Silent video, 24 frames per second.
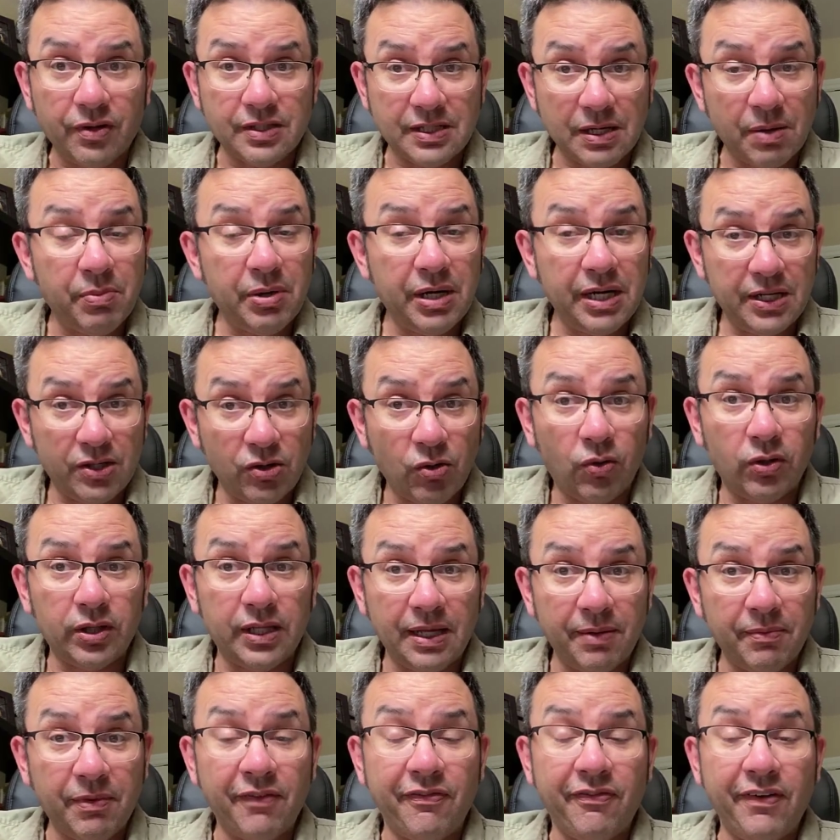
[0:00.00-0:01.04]
Somebody told
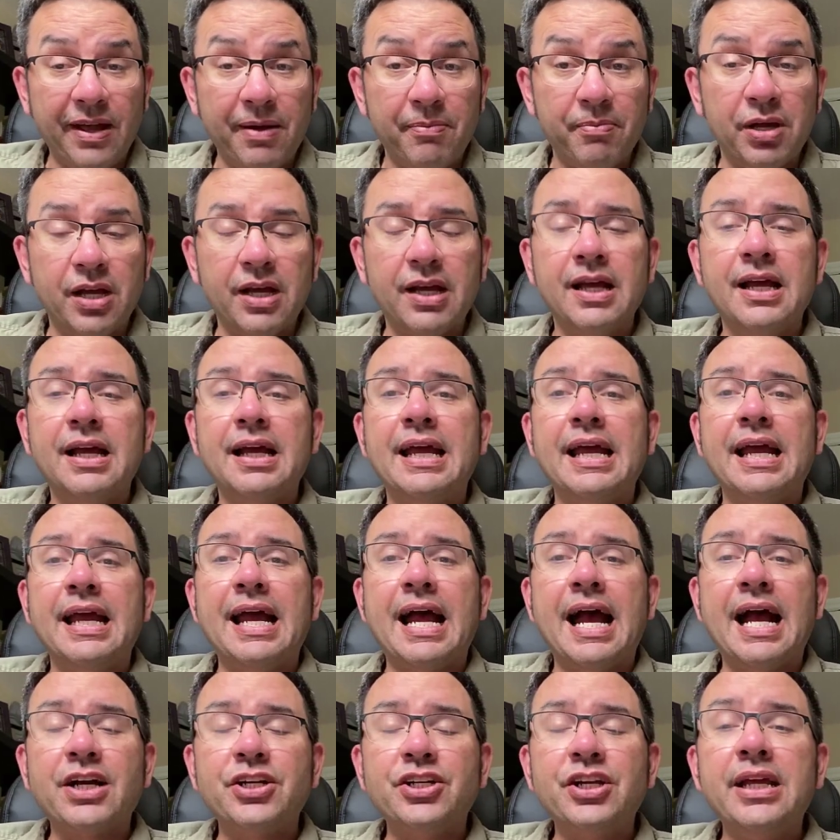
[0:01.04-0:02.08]
him a fib.
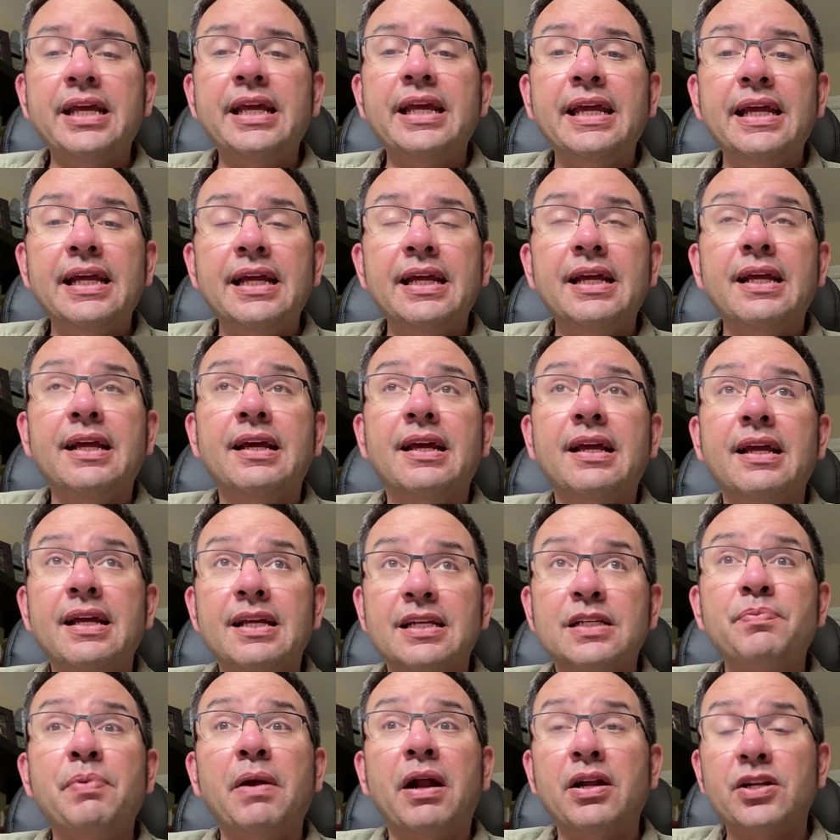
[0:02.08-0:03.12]
Actually,
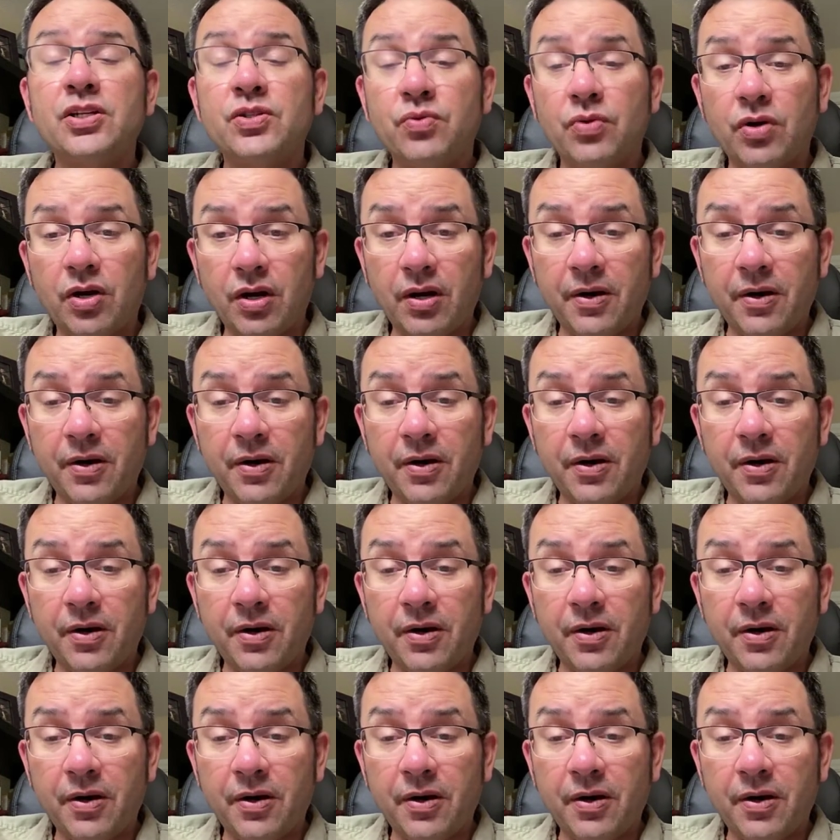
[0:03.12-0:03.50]
his parents